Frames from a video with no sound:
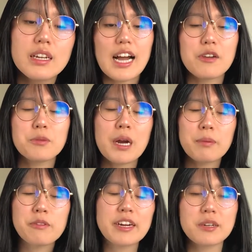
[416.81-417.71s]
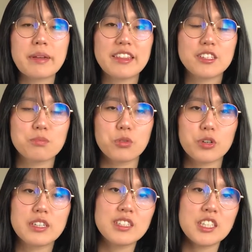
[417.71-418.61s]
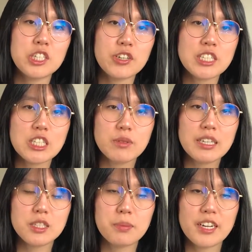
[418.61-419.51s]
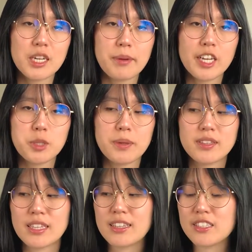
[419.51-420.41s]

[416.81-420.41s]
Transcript: I would probably recommend this more as an introductory read to product management than The